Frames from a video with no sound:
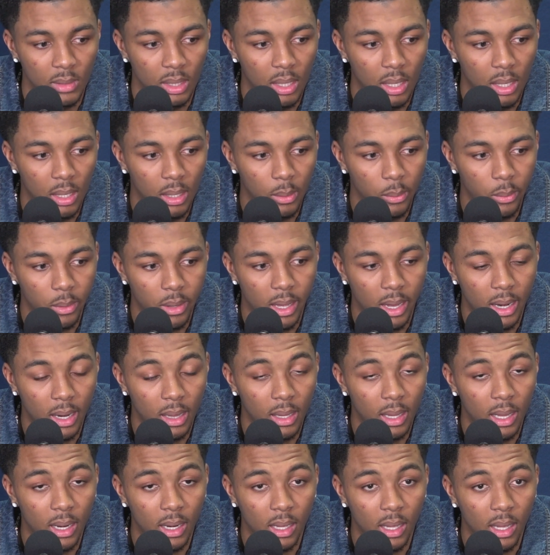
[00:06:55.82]
We got a
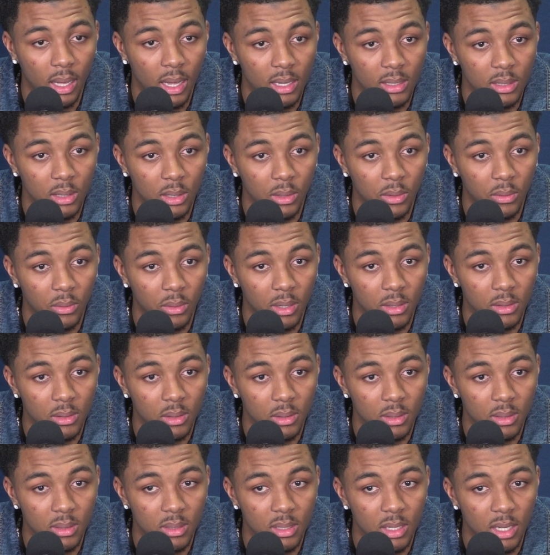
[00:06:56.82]
lot of guys that are threats
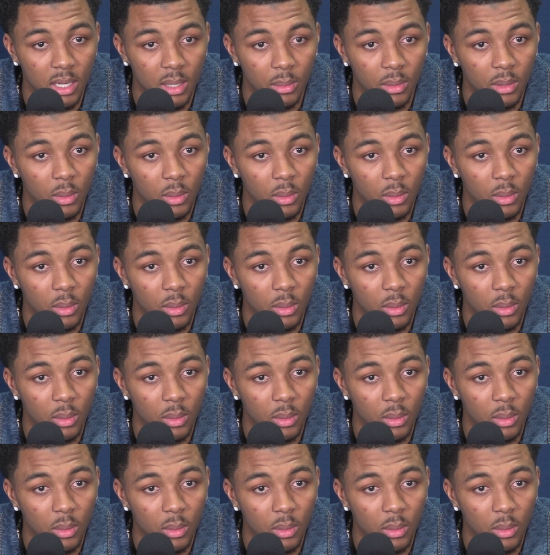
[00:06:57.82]
on this team,